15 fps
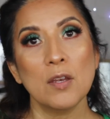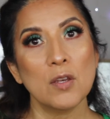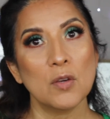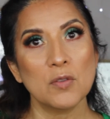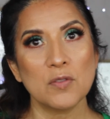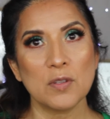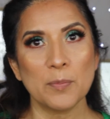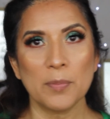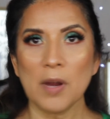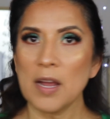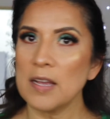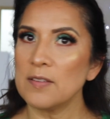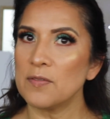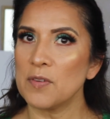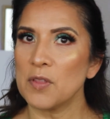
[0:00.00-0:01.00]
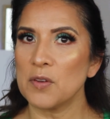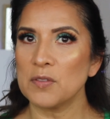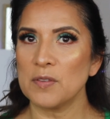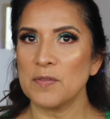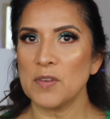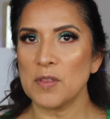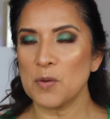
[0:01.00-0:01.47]
no surprise for
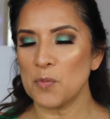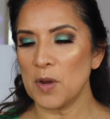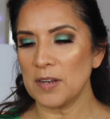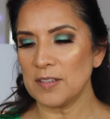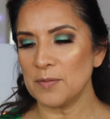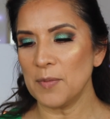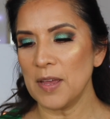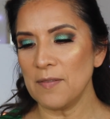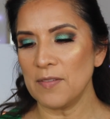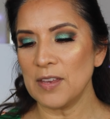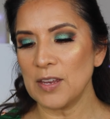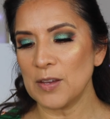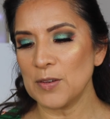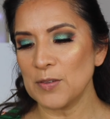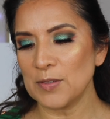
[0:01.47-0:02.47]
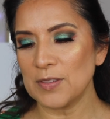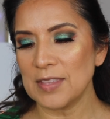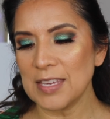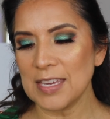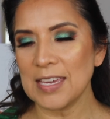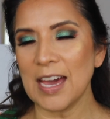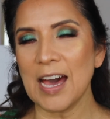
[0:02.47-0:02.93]
those of you that watch my videos,
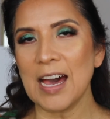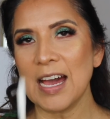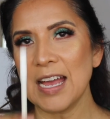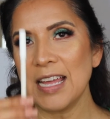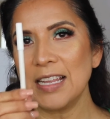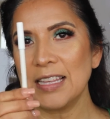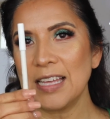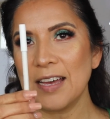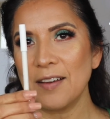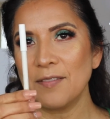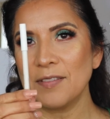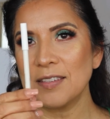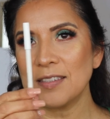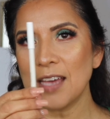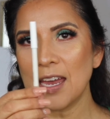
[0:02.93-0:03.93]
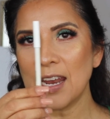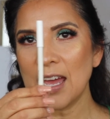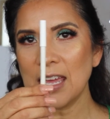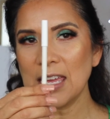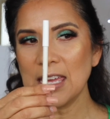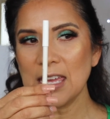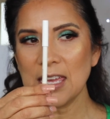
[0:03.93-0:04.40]
the
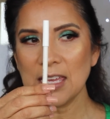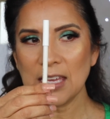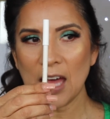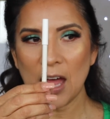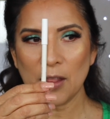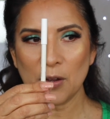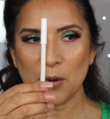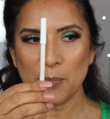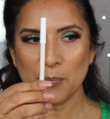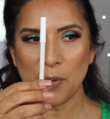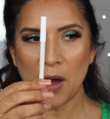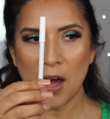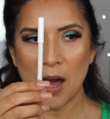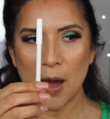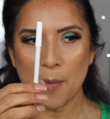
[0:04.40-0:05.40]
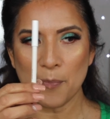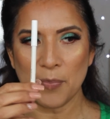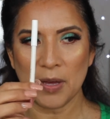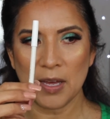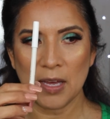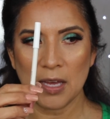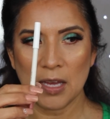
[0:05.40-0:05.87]
Iluvsarahi Colourpop.
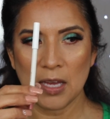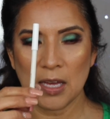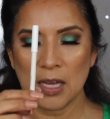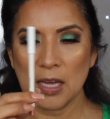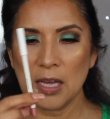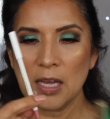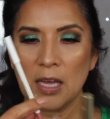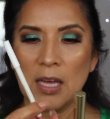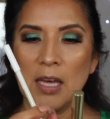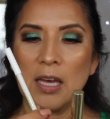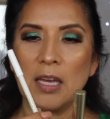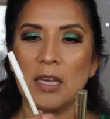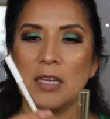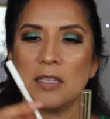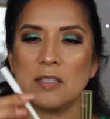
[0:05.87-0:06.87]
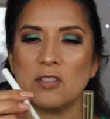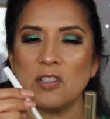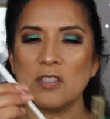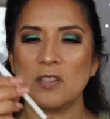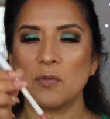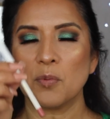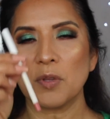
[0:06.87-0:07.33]
It's
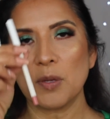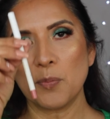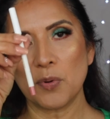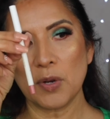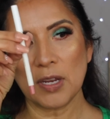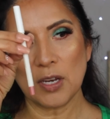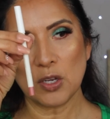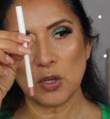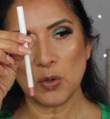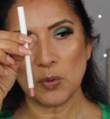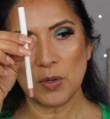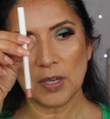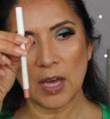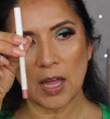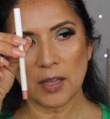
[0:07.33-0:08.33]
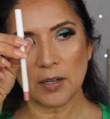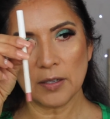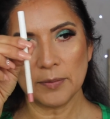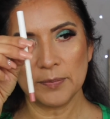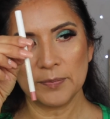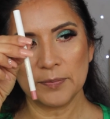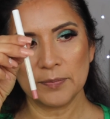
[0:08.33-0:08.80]
just a really pretty nude color.
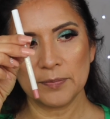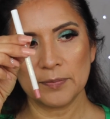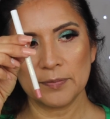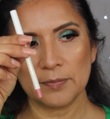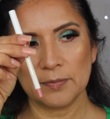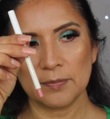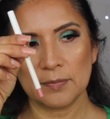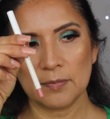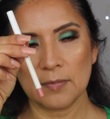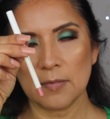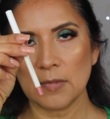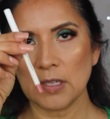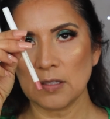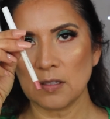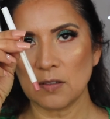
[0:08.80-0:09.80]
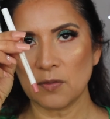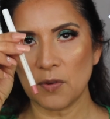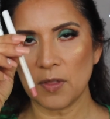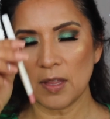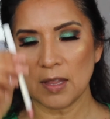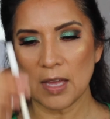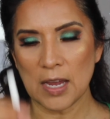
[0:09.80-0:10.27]
This is
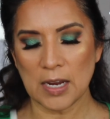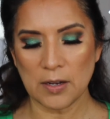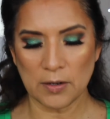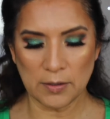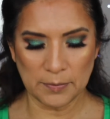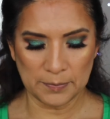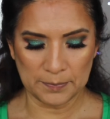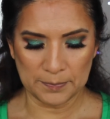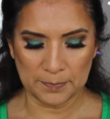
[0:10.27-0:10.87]
for the liner.